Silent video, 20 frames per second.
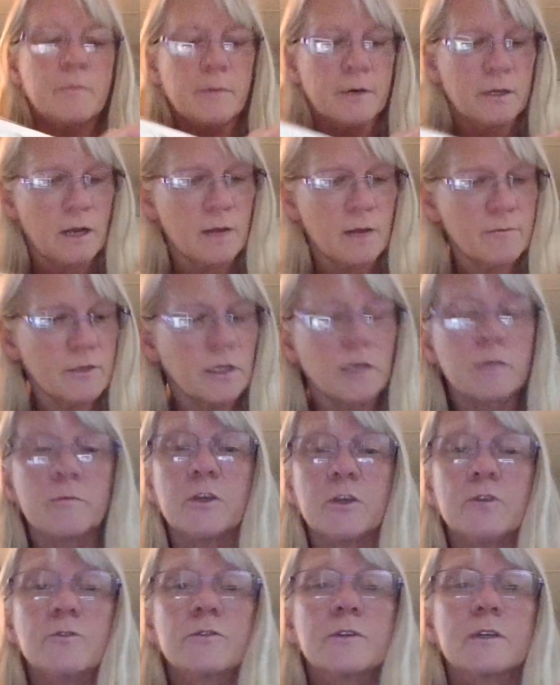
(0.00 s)
but I'm not going to
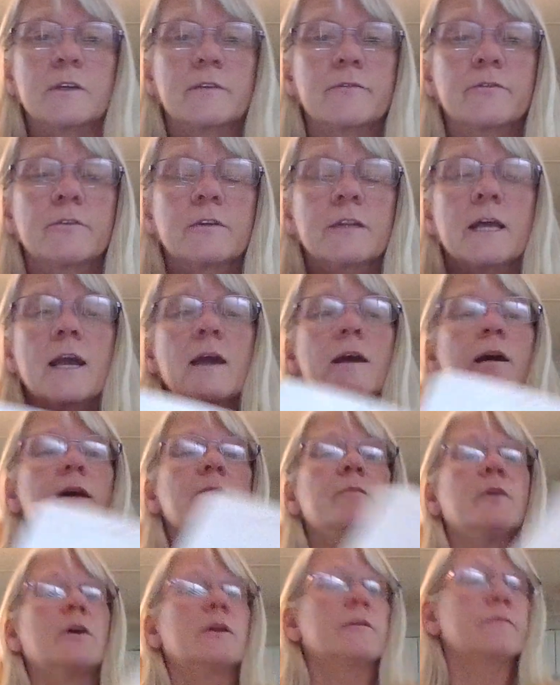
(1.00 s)
be using it for that. I
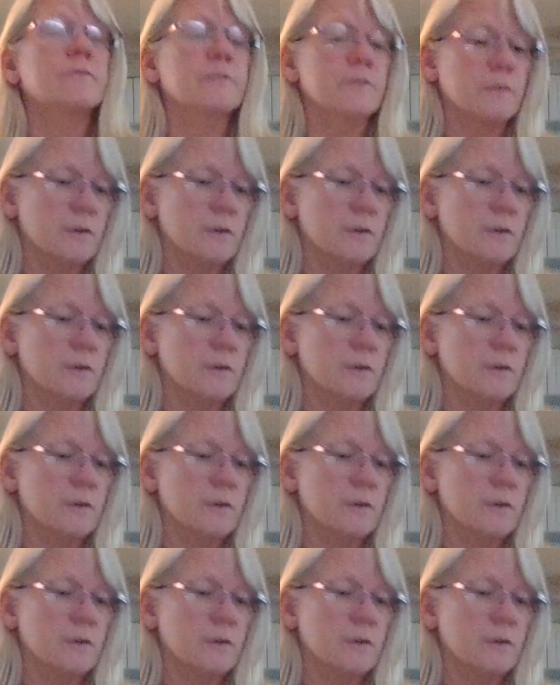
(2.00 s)
bought it for